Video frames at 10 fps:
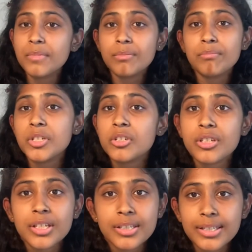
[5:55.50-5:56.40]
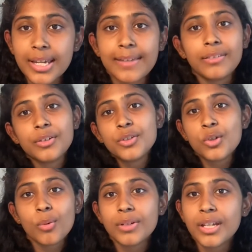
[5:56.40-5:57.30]
Michigan State. There's
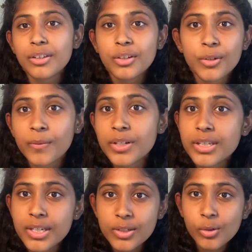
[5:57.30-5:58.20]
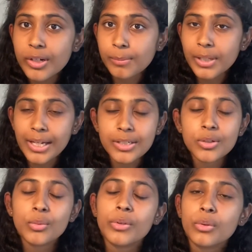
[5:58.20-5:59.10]
so many other universities you could apply
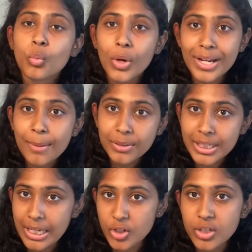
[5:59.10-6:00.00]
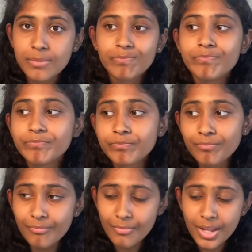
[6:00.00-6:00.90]
to with one application.
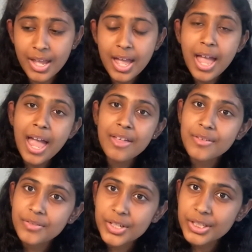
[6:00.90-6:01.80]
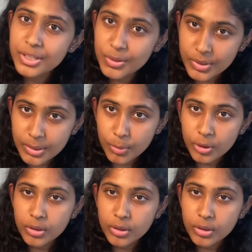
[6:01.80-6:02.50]
And then there's the UC portal,